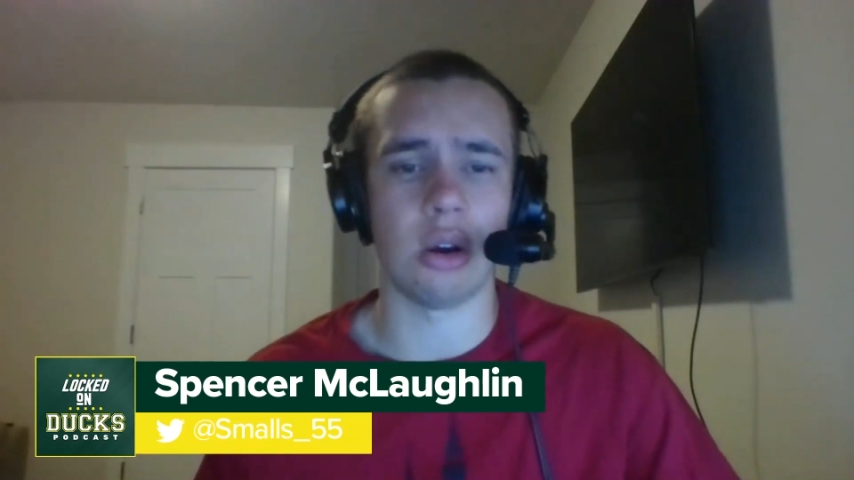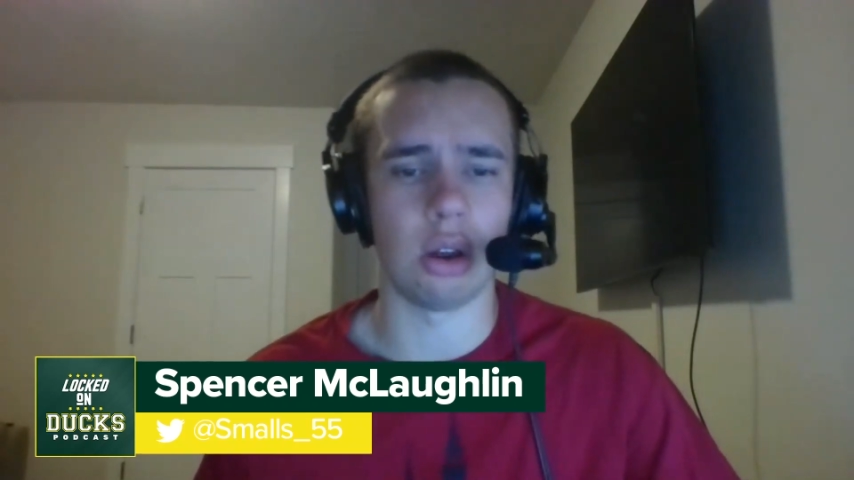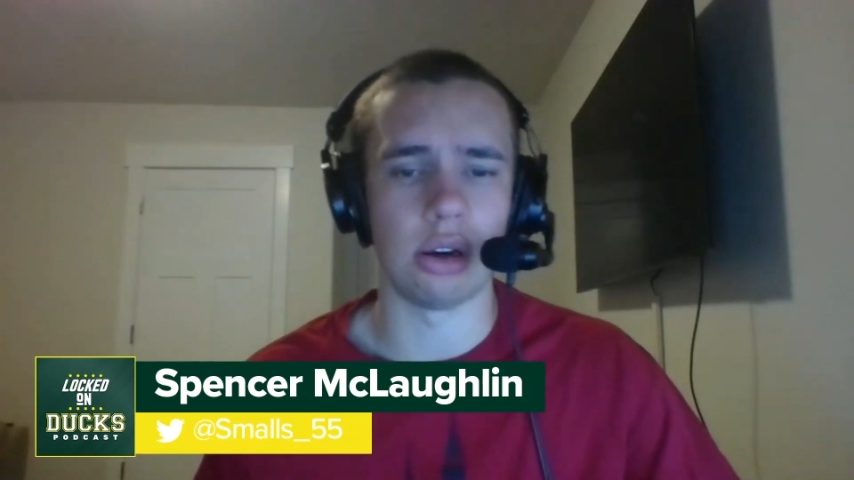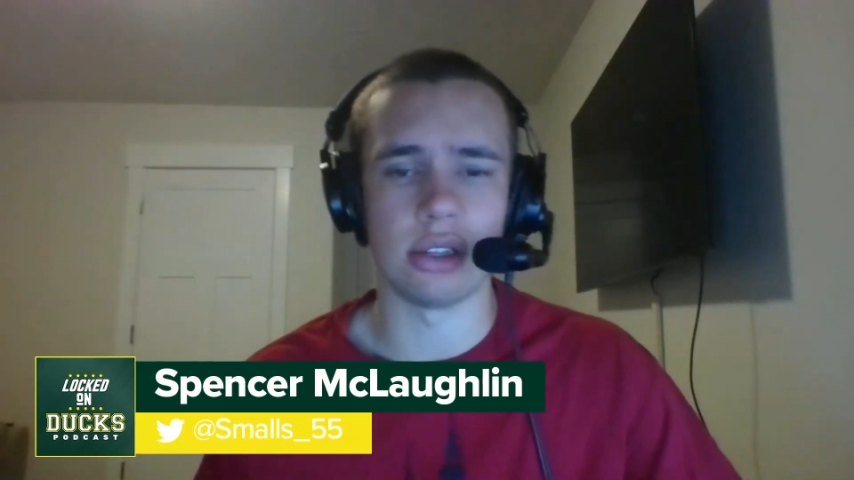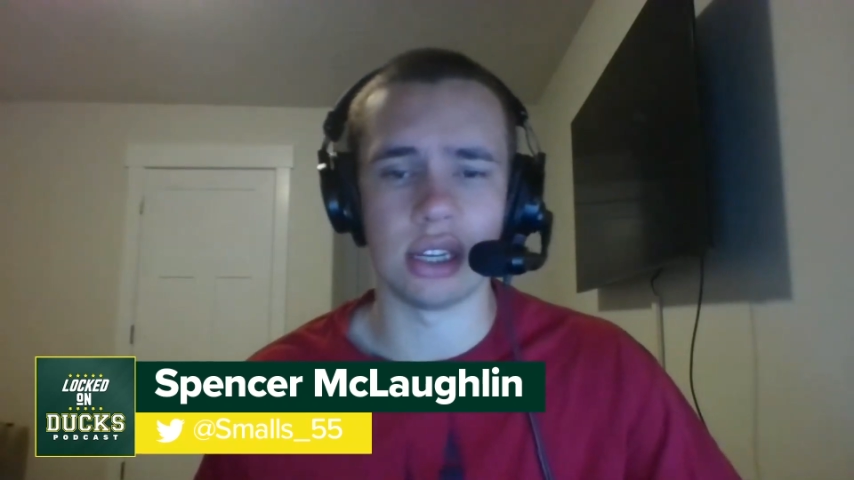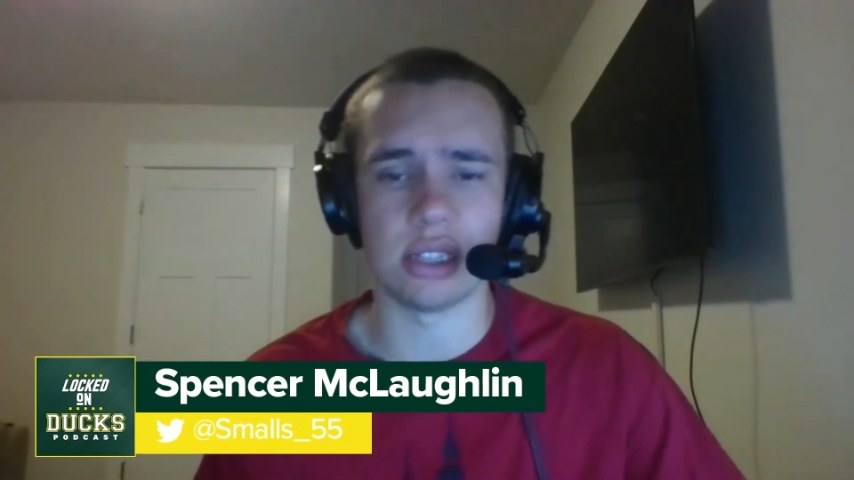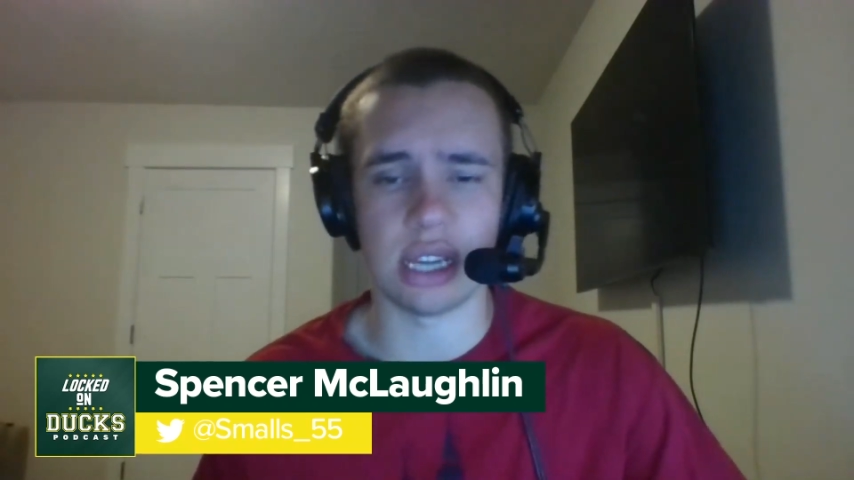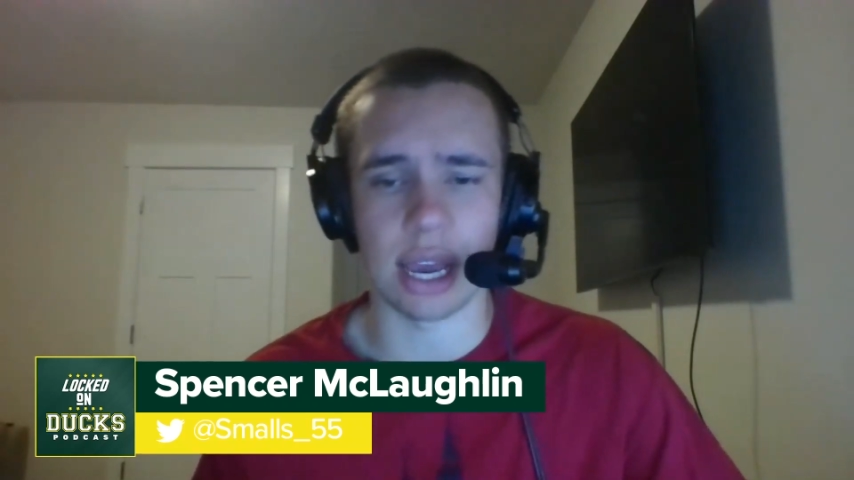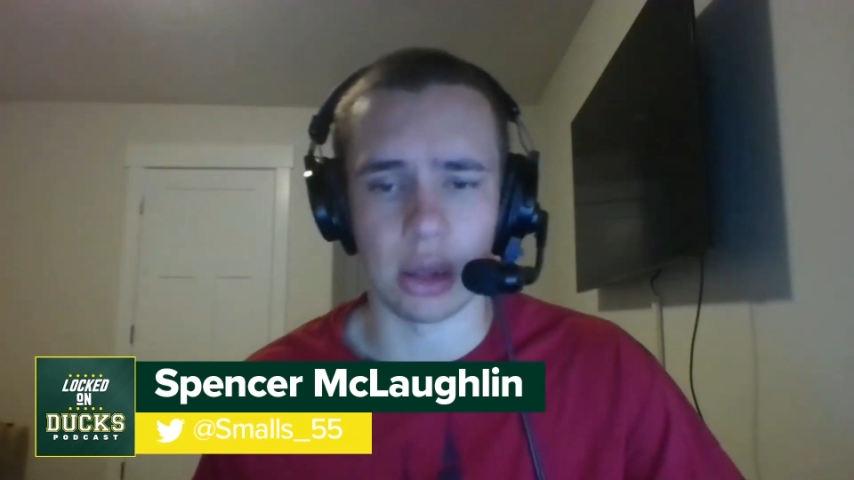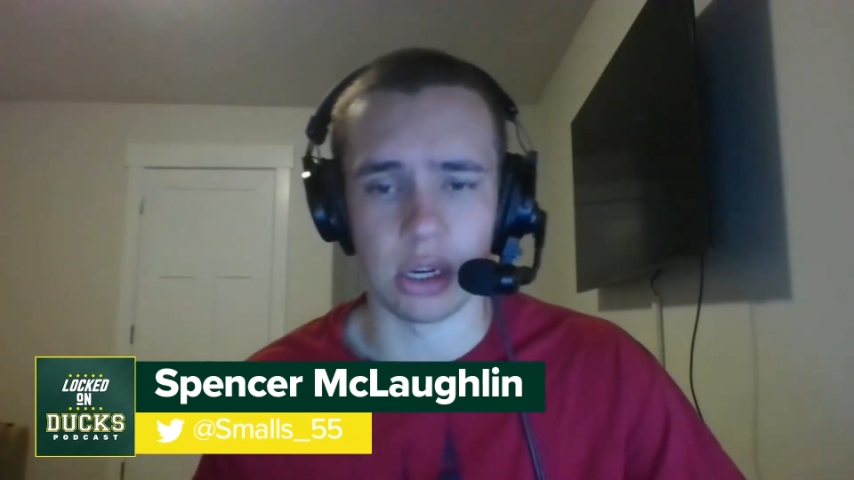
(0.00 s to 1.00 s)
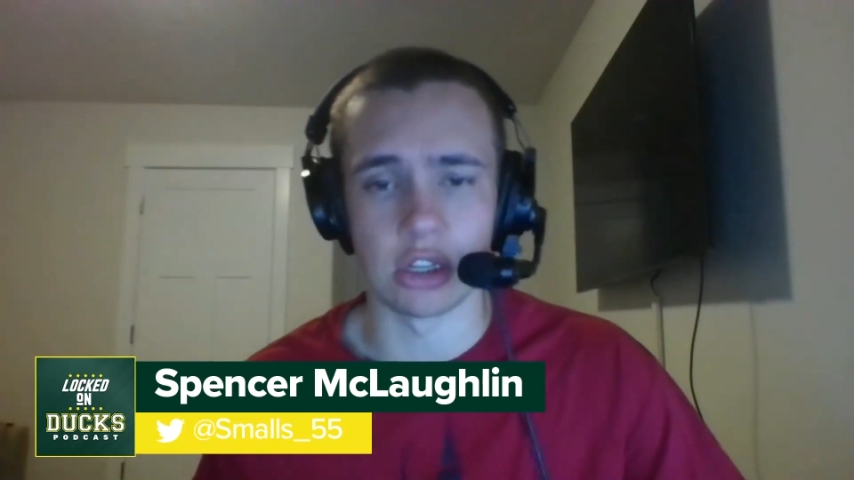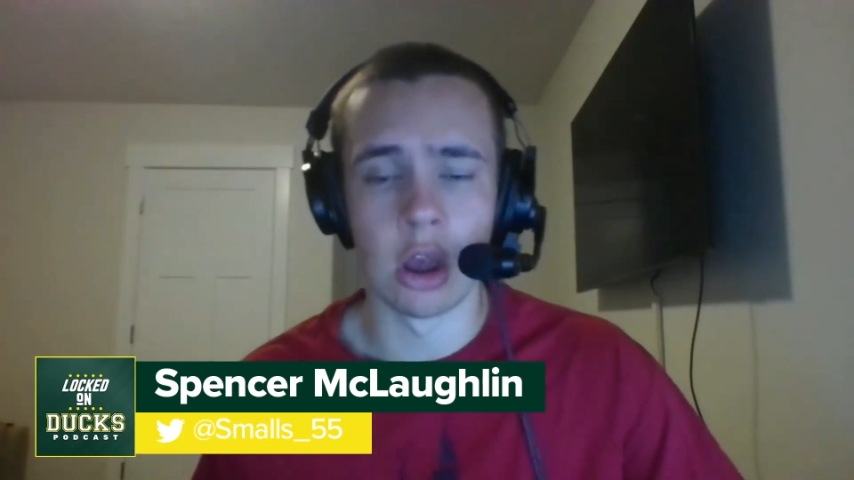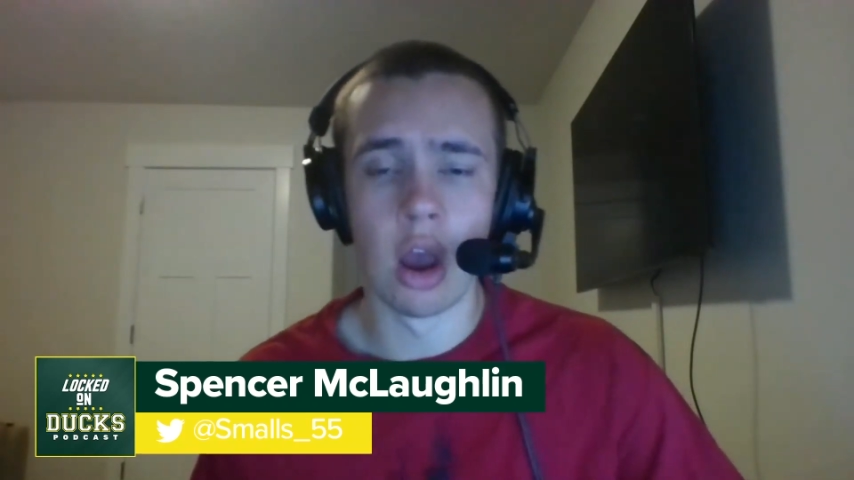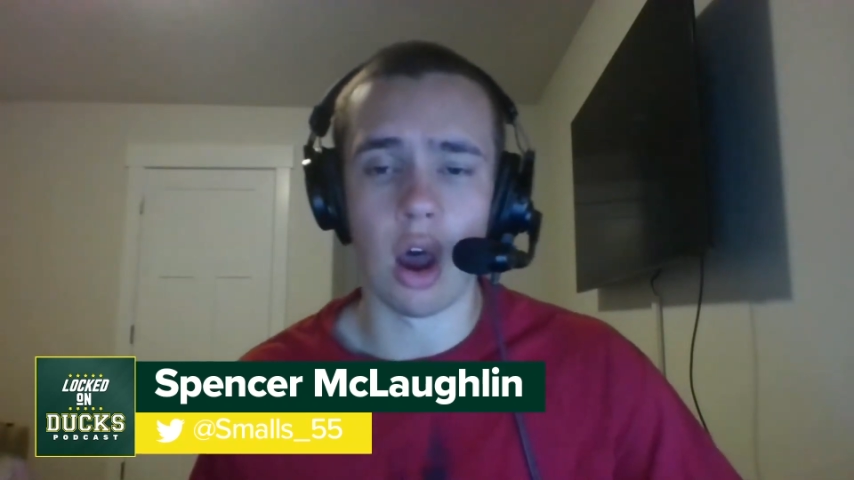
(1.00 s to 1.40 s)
160 calories,